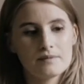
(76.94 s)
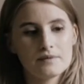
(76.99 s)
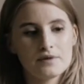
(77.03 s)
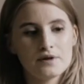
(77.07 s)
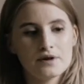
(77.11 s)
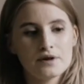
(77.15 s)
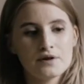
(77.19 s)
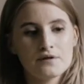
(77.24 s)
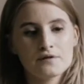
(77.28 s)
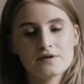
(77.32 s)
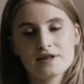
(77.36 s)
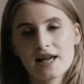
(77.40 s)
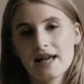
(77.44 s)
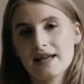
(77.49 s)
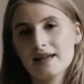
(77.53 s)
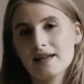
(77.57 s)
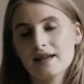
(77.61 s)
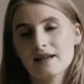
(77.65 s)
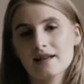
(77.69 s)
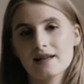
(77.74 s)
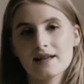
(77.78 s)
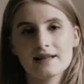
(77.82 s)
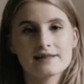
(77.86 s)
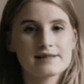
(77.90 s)
You've
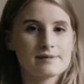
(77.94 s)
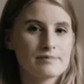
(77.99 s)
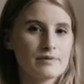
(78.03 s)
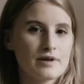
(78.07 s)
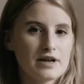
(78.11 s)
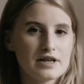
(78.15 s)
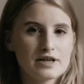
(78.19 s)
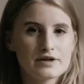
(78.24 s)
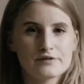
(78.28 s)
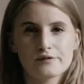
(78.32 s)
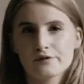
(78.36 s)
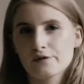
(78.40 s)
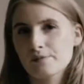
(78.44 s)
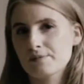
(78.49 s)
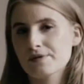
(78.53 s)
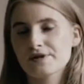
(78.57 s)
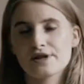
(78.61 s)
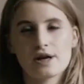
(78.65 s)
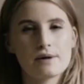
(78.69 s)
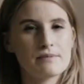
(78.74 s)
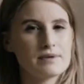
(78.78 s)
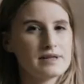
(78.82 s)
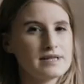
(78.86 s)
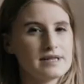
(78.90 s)
taken inspiration from
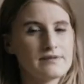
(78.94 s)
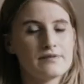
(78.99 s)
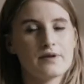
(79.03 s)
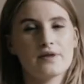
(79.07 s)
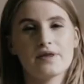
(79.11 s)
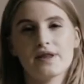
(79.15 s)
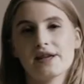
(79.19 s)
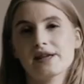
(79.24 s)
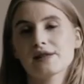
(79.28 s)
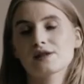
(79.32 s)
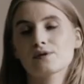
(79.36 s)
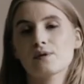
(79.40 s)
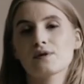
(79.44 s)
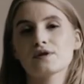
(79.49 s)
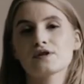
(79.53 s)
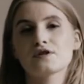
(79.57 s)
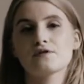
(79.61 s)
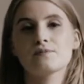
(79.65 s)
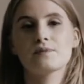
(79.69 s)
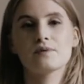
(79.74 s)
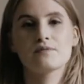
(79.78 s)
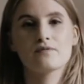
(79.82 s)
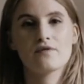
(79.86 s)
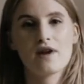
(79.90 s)
so many different things whilst
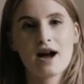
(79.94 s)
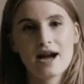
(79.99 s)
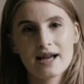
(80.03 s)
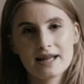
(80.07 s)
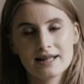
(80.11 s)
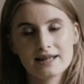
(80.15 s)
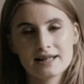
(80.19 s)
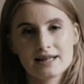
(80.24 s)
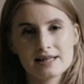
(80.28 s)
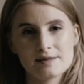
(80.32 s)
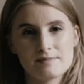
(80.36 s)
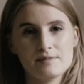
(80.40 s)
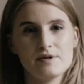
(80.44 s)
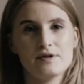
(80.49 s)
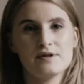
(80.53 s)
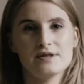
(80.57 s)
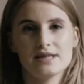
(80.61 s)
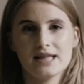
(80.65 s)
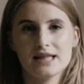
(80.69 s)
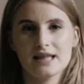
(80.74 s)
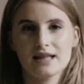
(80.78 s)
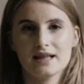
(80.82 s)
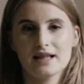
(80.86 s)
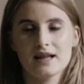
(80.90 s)
you've been writing this
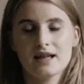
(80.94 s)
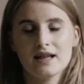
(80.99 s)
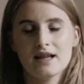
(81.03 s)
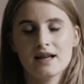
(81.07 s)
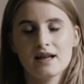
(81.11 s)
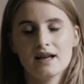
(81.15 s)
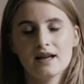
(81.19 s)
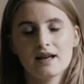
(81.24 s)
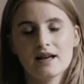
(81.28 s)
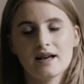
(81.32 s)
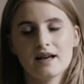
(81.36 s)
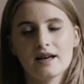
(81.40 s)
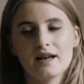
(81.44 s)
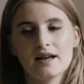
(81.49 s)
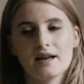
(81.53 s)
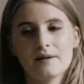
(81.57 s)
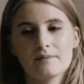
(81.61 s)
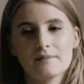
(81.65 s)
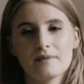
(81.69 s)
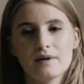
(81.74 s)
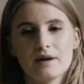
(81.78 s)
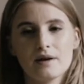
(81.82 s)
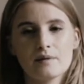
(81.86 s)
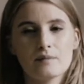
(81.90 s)
music.
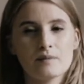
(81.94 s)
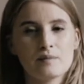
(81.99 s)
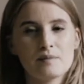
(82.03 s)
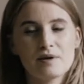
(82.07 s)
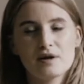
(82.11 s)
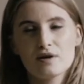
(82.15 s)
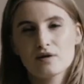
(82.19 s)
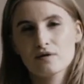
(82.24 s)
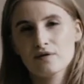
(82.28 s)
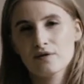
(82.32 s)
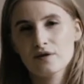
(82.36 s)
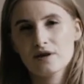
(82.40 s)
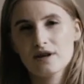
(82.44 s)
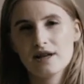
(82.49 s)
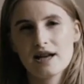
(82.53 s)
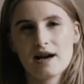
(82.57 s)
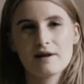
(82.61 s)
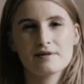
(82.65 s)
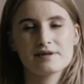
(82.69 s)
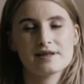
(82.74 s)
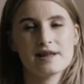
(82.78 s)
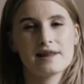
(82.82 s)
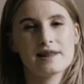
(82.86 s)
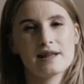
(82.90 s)
It would be good for you
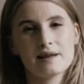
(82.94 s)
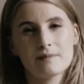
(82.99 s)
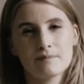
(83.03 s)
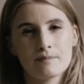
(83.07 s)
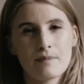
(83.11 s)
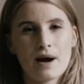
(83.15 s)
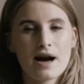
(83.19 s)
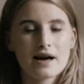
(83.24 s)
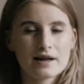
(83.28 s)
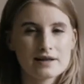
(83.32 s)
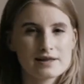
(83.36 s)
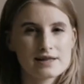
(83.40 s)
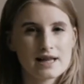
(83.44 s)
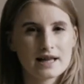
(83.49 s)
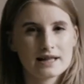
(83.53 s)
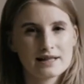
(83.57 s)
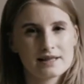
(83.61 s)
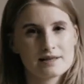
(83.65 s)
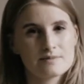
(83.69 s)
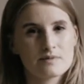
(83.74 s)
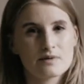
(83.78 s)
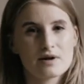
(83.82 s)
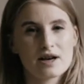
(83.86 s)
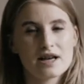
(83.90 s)
now to think back to that
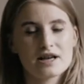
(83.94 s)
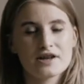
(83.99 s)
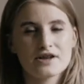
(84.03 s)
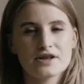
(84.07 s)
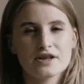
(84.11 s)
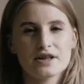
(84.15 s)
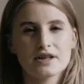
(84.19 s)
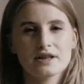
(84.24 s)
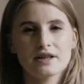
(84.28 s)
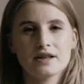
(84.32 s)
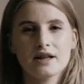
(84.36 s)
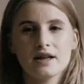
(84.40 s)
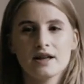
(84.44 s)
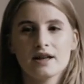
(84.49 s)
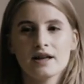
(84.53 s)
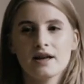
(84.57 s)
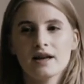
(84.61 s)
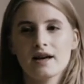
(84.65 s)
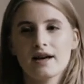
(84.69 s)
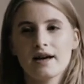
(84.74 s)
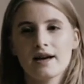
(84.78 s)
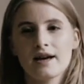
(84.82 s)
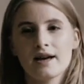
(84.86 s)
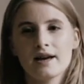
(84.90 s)
inspiration,
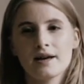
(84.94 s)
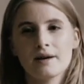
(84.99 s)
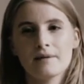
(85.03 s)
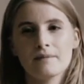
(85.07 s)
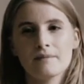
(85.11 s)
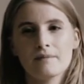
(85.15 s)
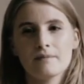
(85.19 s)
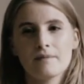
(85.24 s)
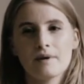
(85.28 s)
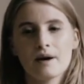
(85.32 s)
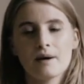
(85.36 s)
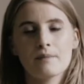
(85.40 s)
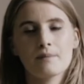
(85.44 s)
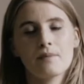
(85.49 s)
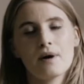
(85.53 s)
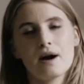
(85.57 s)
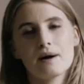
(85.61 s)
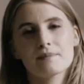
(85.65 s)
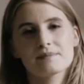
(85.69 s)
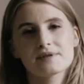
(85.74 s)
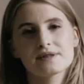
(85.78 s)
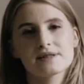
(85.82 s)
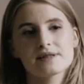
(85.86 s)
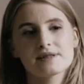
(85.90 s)
and
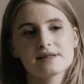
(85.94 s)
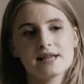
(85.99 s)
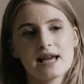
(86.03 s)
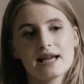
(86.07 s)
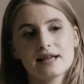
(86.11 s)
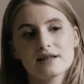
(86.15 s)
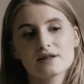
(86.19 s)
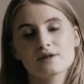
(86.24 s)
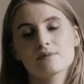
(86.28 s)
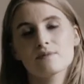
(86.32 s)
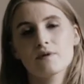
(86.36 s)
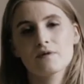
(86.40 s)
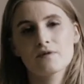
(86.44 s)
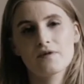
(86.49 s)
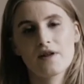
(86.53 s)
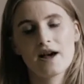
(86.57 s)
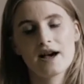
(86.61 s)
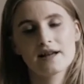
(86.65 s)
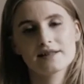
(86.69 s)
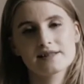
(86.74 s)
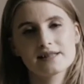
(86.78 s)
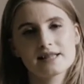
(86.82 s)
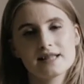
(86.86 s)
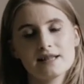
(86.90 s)
perhaps take some of
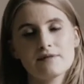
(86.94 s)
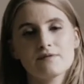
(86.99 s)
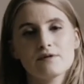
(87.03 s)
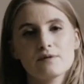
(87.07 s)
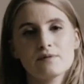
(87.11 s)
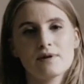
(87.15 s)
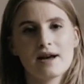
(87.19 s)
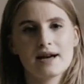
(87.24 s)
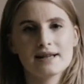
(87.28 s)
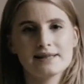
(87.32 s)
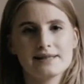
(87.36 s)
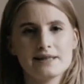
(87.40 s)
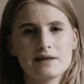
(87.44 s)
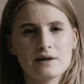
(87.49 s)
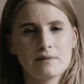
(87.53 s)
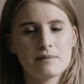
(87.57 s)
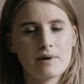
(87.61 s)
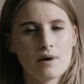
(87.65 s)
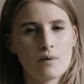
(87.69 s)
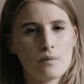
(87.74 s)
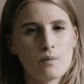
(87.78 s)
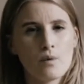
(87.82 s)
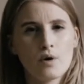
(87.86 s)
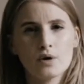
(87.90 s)
that to give you an idea
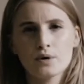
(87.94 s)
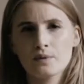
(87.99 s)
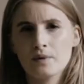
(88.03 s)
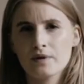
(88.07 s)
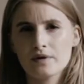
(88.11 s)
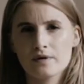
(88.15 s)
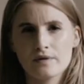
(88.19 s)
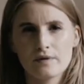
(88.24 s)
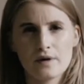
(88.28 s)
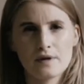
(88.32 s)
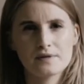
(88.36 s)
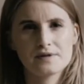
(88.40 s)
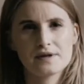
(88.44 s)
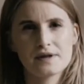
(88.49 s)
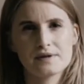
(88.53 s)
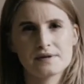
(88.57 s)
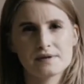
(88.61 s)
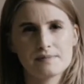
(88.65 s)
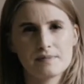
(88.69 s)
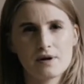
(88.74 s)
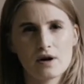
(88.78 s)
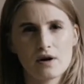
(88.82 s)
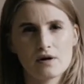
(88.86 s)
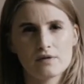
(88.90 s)
about what you want the photo
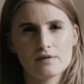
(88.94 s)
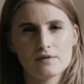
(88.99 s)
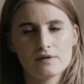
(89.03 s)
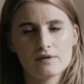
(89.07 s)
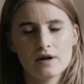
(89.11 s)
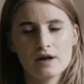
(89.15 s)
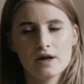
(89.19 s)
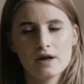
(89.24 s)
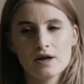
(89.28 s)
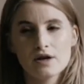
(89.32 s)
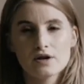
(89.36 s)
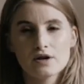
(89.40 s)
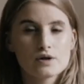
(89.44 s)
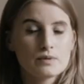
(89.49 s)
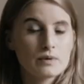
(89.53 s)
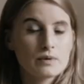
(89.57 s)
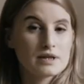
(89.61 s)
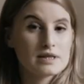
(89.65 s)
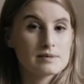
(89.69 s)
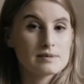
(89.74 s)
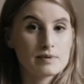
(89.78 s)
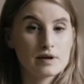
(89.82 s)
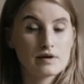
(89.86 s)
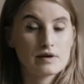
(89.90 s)
to be of. Do you want
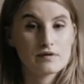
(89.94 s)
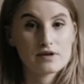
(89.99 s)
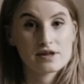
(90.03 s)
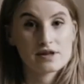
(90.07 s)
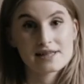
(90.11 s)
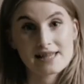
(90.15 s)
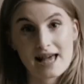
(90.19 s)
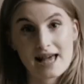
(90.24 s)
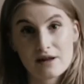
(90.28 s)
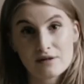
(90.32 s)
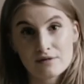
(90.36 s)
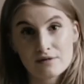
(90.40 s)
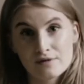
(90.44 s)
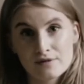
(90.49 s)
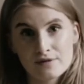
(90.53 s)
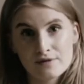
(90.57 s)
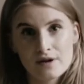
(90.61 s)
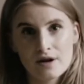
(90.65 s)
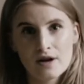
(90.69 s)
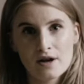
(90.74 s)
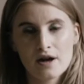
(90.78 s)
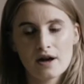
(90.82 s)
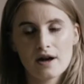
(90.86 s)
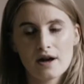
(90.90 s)
it to be of yourself,
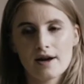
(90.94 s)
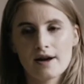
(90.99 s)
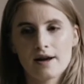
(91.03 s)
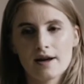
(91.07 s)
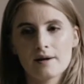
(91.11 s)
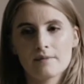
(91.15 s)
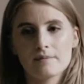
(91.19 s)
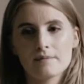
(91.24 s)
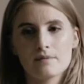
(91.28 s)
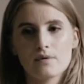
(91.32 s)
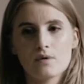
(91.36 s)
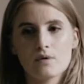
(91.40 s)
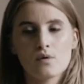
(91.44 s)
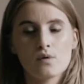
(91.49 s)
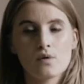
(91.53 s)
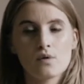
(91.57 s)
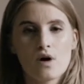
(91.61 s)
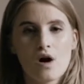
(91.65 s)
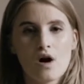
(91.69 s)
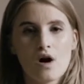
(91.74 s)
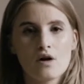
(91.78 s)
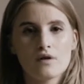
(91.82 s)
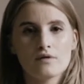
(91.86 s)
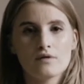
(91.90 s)

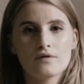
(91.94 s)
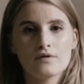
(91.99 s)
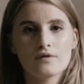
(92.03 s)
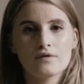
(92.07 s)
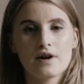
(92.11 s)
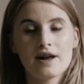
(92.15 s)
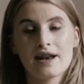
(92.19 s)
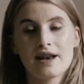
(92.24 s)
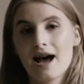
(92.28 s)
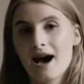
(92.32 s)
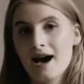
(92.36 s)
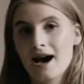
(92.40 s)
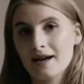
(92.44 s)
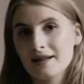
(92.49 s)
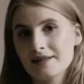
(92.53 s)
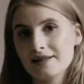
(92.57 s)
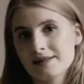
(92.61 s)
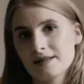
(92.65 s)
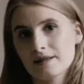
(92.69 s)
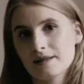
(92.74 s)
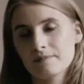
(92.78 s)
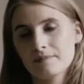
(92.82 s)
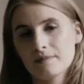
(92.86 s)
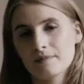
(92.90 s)
or of an
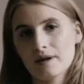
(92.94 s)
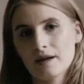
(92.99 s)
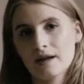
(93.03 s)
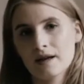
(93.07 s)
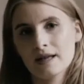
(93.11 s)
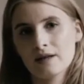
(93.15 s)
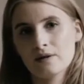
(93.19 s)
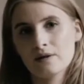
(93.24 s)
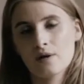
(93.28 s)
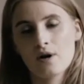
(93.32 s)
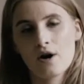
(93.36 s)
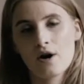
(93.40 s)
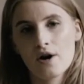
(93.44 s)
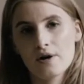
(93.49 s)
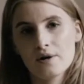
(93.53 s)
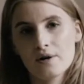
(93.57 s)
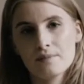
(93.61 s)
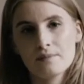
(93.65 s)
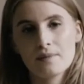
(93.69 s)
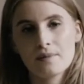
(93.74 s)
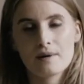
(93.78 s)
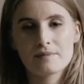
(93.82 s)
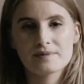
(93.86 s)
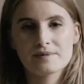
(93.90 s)
item in your
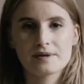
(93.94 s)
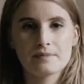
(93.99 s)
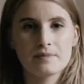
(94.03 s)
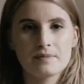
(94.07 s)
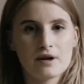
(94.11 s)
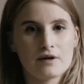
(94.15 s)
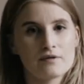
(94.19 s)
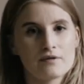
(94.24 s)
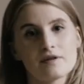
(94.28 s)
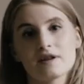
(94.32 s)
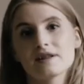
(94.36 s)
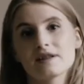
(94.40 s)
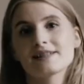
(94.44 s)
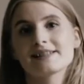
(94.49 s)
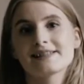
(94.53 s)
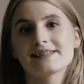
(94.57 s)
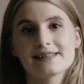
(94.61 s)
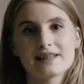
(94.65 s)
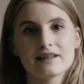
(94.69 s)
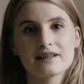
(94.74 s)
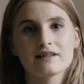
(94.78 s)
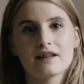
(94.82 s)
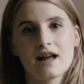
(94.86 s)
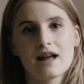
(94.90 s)
home, perhaps a bit of a
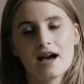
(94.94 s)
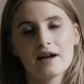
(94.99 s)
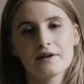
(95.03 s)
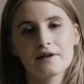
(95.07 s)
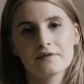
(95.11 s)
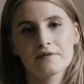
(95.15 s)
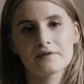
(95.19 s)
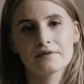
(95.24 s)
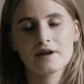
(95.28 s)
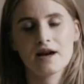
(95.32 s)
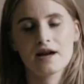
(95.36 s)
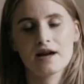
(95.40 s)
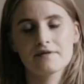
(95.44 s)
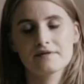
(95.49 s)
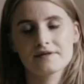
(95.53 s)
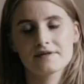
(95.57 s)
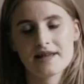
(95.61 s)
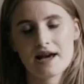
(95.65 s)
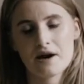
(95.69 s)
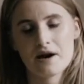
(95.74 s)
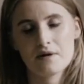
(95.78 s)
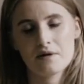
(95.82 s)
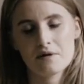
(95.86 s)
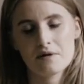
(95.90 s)
still life kind of
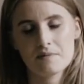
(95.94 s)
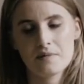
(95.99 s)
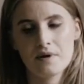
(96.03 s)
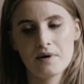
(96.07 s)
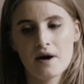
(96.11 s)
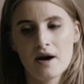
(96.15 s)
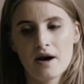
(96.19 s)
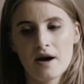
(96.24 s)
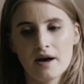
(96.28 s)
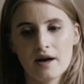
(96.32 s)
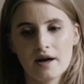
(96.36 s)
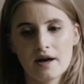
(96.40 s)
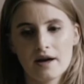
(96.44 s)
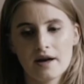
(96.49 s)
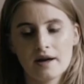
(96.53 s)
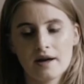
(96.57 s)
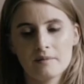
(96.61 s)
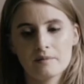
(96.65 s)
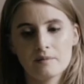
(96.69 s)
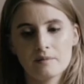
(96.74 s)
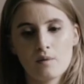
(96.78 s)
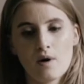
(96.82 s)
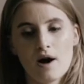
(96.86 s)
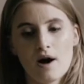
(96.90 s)
setup?
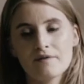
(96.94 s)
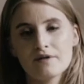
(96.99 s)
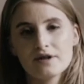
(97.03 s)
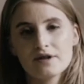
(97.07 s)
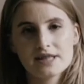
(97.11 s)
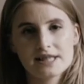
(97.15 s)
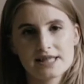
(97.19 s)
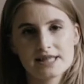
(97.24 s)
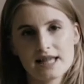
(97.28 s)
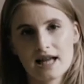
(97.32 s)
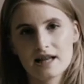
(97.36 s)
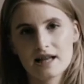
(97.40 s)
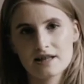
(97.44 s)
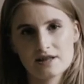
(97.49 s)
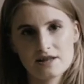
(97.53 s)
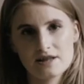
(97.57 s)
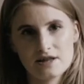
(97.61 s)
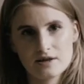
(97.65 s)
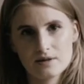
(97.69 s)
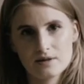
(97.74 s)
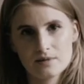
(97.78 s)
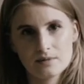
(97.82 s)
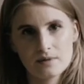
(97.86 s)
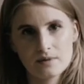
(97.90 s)
Whatever you decide to
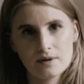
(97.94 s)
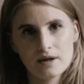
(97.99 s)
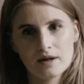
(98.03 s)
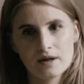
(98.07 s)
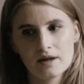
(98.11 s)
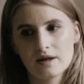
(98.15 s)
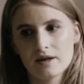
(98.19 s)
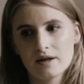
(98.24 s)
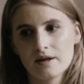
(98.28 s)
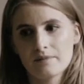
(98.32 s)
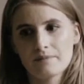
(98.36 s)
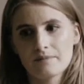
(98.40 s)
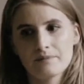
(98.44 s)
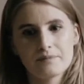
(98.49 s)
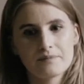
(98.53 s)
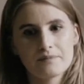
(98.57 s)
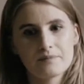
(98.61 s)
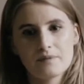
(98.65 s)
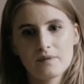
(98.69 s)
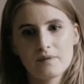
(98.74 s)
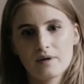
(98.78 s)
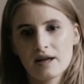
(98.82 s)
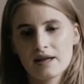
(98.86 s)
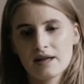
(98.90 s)
do
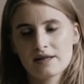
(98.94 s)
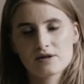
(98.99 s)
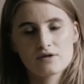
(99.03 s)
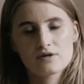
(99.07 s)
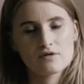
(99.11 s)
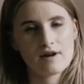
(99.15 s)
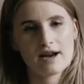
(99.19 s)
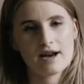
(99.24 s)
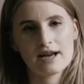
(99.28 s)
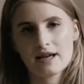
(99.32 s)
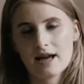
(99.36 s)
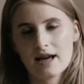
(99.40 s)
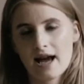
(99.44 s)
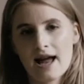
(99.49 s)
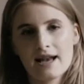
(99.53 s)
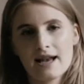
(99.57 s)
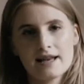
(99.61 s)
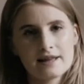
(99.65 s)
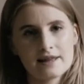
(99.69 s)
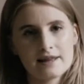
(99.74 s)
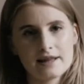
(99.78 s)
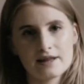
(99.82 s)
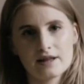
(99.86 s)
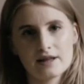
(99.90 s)
is great.
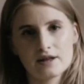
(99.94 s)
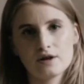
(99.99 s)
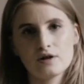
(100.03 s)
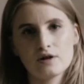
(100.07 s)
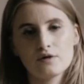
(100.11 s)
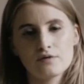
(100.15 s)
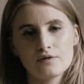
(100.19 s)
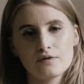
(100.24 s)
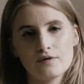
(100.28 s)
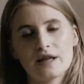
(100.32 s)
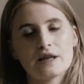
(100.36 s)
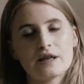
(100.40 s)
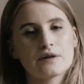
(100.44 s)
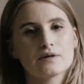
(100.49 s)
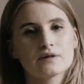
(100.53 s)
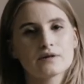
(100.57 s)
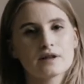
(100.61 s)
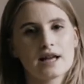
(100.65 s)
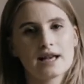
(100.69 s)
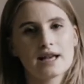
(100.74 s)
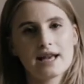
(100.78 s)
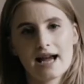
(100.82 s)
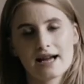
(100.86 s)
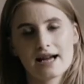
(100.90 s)
Anything that you feel
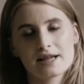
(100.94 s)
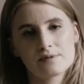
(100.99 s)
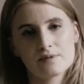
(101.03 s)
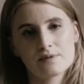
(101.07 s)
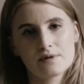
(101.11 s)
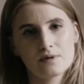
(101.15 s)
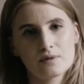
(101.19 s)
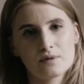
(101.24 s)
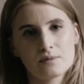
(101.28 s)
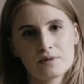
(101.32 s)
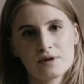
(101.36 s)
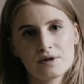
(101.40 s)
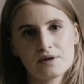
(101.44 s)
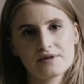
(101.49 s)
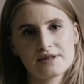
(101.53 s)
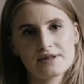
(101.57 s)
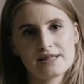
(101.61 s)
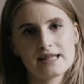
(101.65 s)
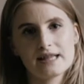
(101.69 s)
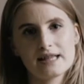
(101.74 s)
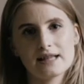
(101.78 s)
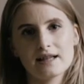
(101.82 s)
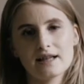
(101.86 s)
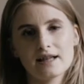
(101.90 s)
connects with your
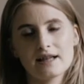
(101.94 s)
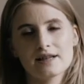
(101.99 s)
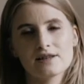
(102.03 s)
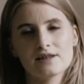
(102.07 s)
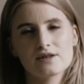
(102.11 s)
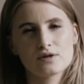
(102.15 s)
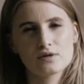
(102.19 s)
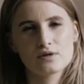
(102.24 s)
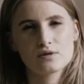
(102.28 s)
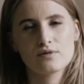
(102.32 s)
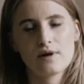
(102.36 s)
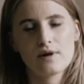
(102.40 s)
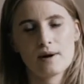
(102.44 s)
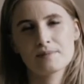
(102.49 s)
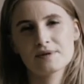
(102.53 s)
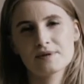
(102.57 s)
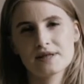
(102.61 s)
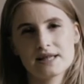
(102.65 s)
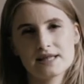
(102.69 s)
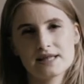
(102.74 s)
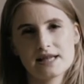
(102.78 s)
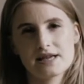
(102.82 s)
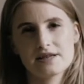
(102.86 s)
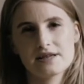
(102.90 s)
music and is a good
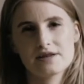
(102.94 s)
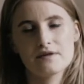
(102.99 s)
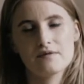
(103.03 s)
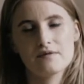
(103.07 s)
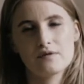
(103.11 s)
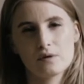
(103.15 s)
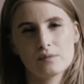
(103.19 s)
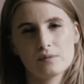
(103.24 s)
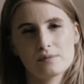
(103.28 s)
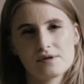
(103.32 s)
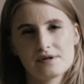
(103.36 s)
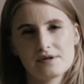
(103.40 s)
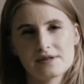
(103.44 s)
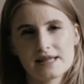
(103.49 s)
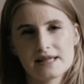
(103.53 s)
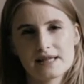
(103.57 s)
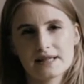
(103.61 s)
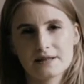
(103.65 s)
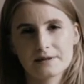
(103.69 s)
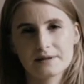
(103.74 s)
representation of your music.